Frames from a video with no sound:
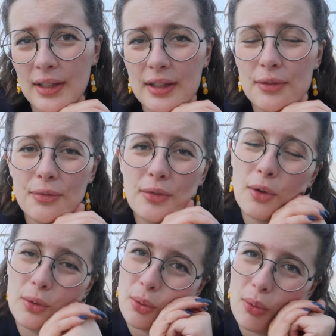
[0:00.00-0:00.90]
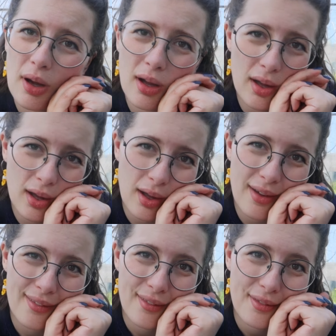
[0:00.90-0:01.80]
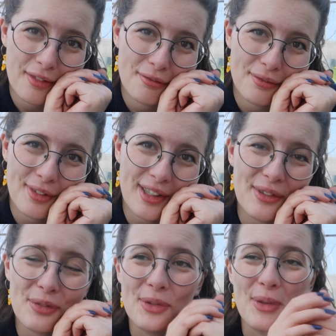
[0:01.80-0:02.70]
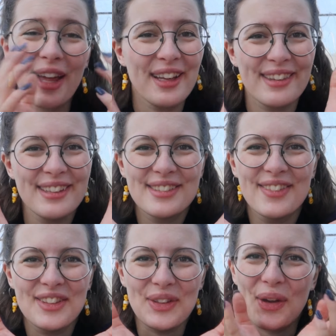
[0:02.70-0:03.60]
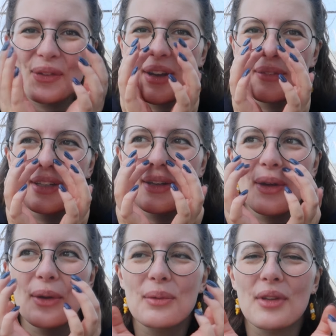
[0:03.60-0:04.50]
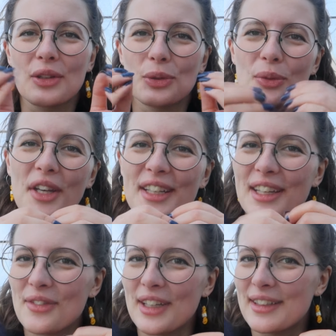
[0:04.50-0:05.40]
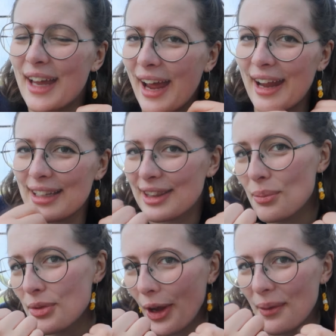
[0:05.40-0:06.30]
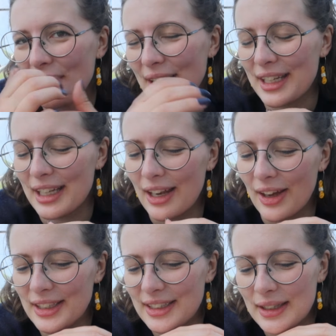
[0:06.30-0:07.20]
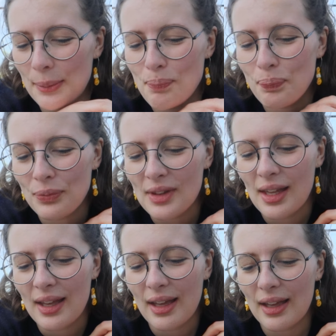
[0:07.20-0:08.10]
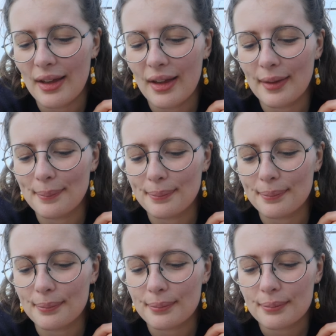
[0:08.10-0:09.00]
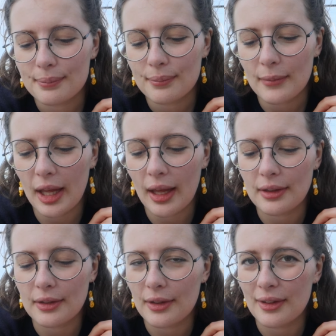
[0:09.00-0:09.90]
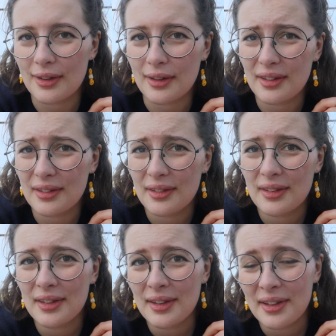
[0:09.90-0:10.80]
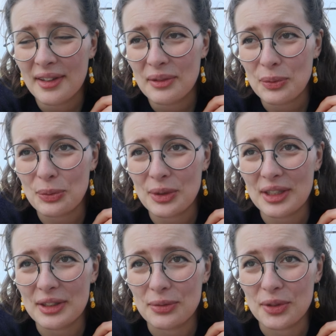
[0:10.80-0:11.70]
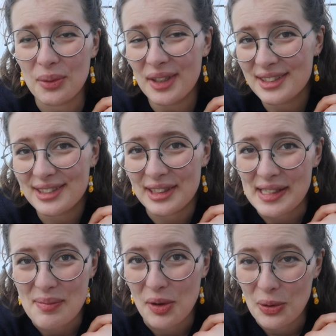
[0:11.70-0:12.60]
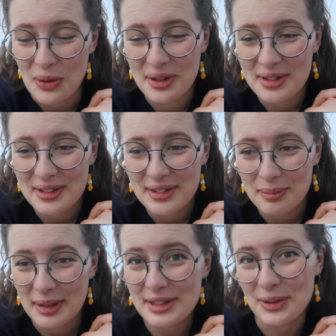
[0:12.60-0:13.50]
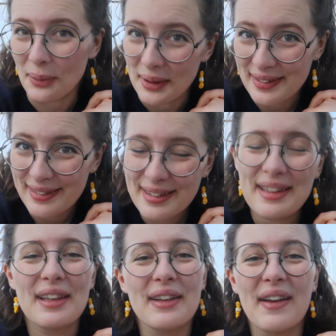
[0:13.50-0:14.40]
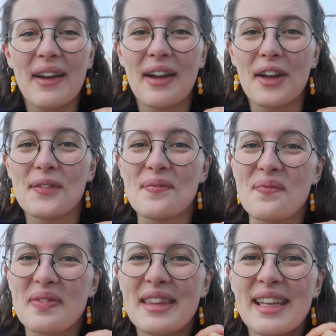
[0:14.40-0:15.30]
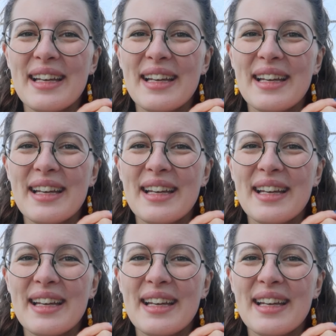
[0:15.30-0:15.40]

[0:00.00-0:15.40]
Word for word: if you uh, if you like this video I really hope that you want to give it a thumbs up a little like um, and uh, well if you want to see more please do it um,